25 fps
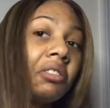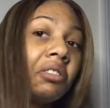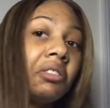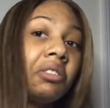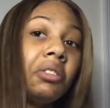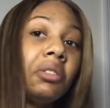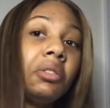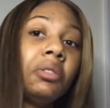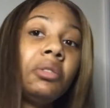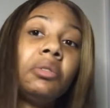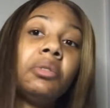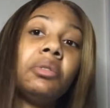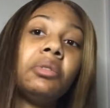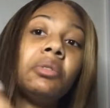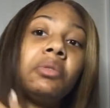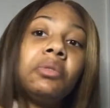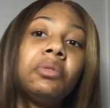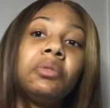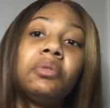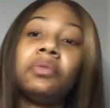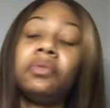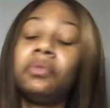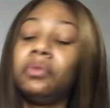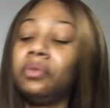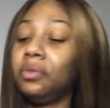Ooh.
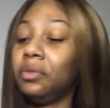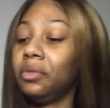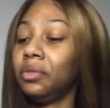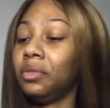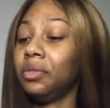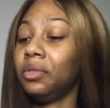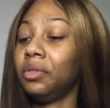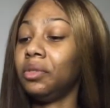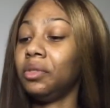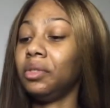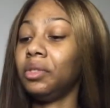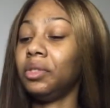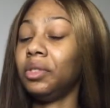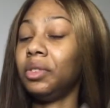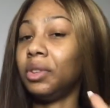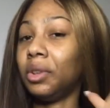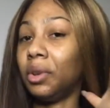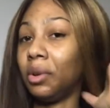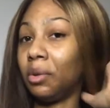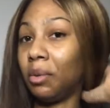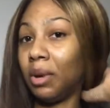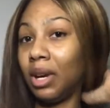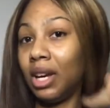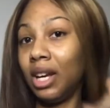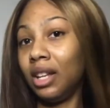
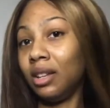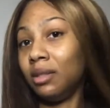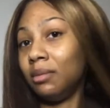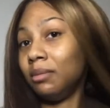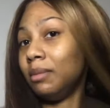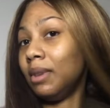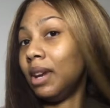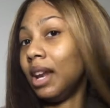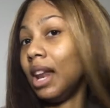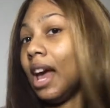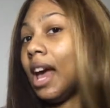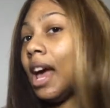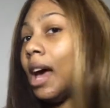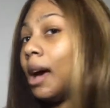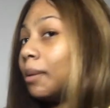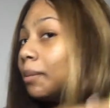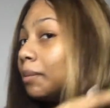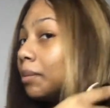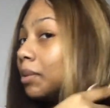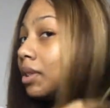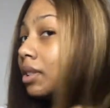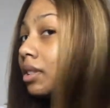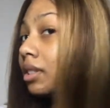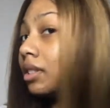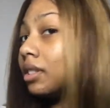The way the
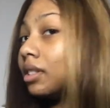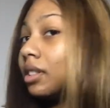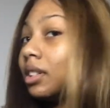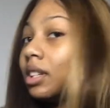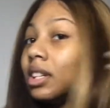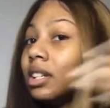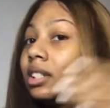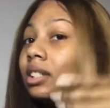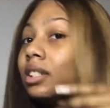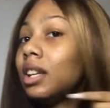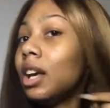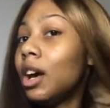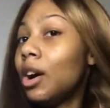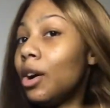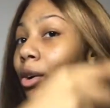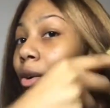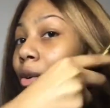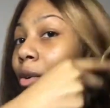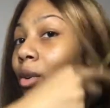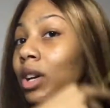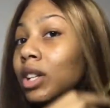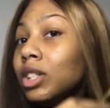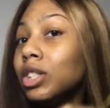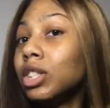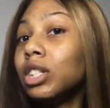naps. Sound
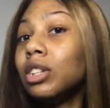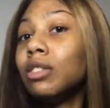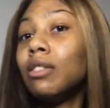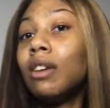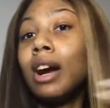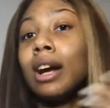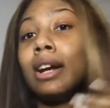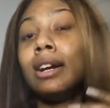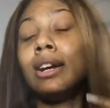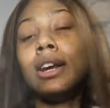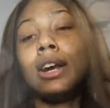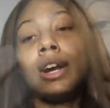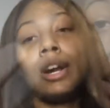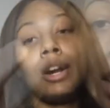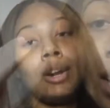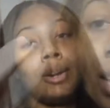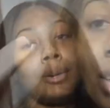crunchy right there.